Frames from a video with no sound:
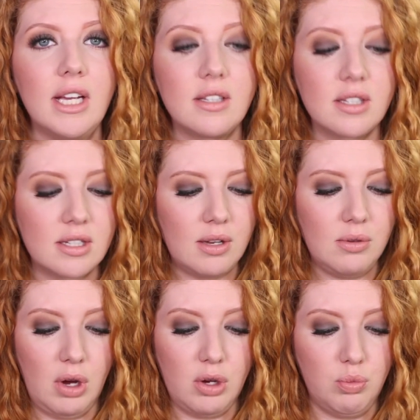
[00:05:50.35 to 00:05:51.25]
It's
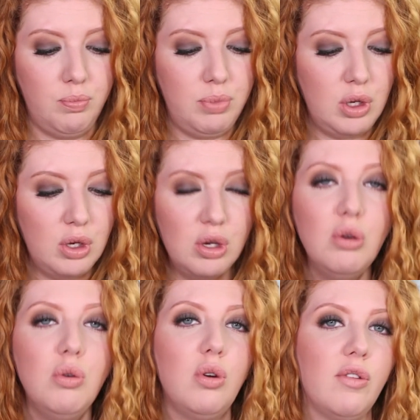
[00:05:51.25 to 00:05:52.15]
a
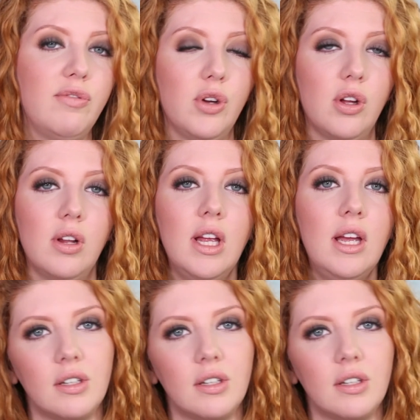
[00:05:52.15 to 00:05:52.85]
beautiful